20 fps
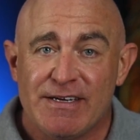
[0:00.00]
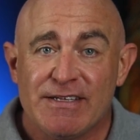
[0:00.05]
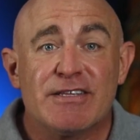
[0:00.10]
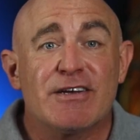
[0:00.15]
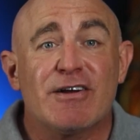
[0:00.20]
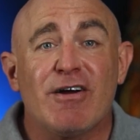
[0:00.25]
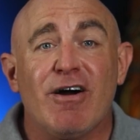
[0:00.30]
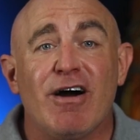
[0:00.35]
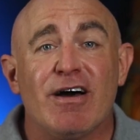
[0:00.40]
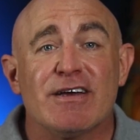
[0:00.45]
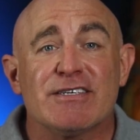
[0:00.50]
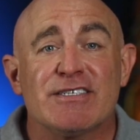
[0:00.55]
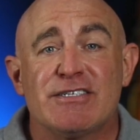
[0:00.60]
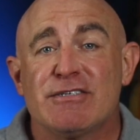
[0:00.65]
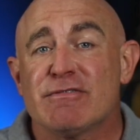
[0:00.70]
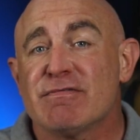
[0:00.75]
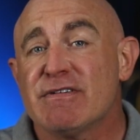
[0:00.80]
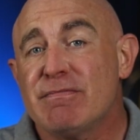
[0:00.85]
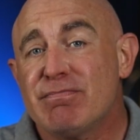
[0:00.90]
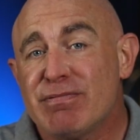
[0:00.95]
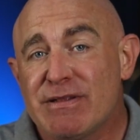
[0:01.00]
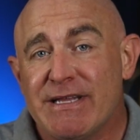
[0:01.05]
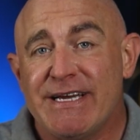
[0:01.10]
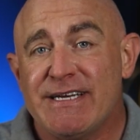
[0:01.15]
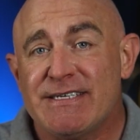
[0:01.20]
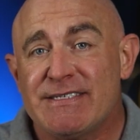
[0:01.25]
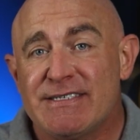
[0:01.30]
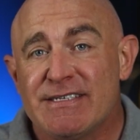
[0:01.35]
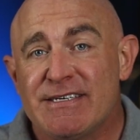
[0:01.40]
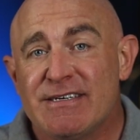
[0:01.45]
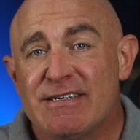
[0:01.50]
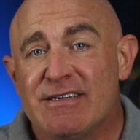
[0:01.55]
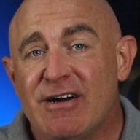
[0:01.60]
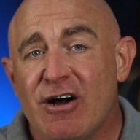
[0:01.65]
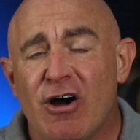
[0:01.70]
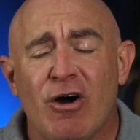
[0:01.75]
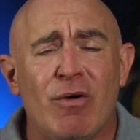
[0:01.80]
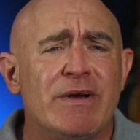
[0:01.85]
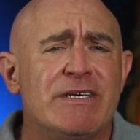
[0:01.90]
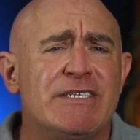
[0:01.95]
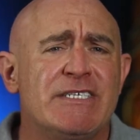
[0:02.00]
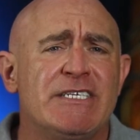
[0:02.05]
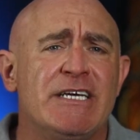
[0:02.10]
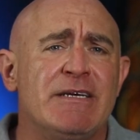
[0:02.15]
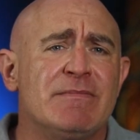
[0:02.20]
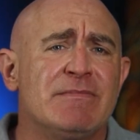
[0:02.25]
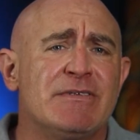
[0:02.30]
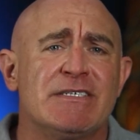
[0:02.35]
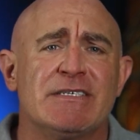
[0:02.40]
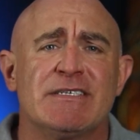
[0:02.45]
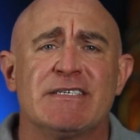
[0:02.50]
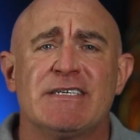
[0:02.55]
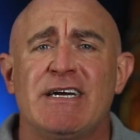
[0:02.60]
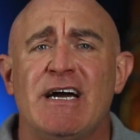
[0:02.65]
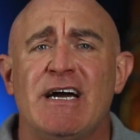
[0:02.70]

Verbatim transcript: the cost to replace always seems to